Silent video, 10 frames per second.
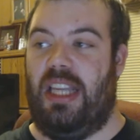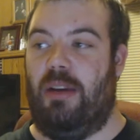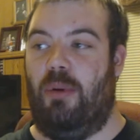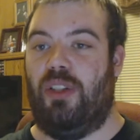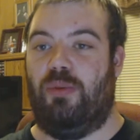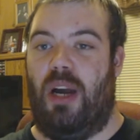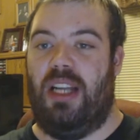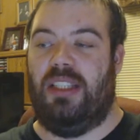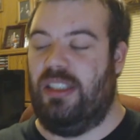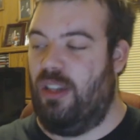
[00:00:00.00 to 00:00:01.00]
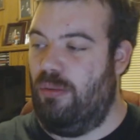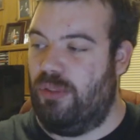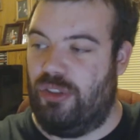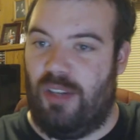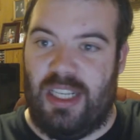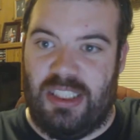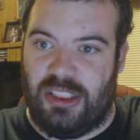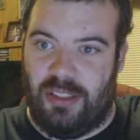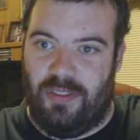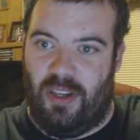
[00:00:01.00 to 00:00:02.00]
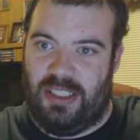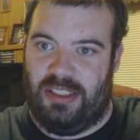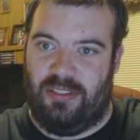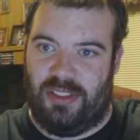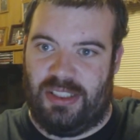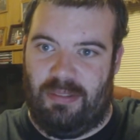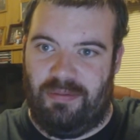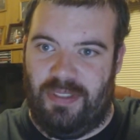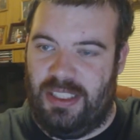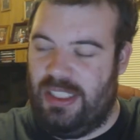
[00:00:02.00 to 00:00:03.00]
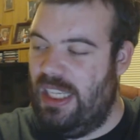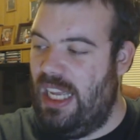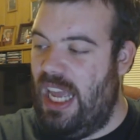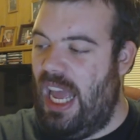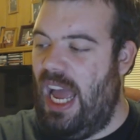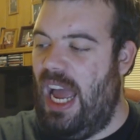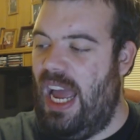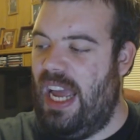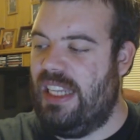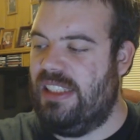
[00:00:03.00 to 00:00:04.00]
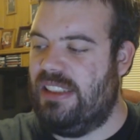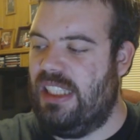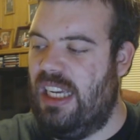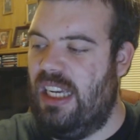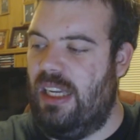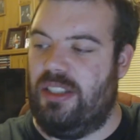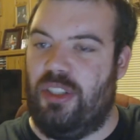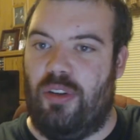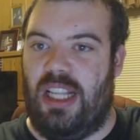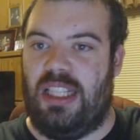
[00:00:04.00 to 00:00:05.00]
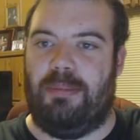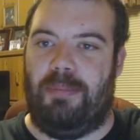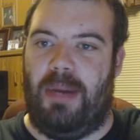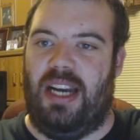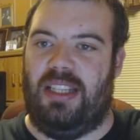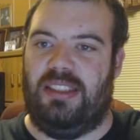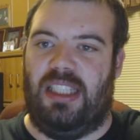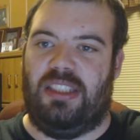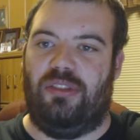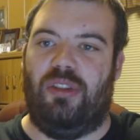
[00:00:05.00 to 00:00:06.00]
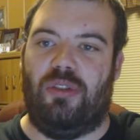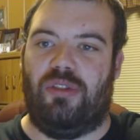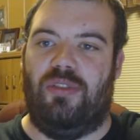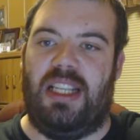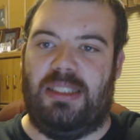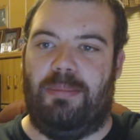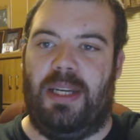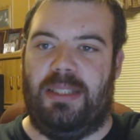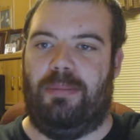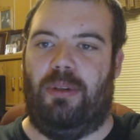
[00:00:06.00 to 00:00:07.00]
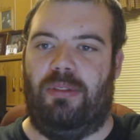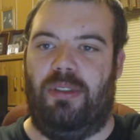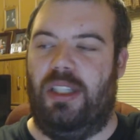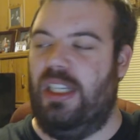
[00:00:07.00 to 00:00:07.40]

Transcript: There was one called Stranger Finder or something, and uh, you click the button and you talk to random people.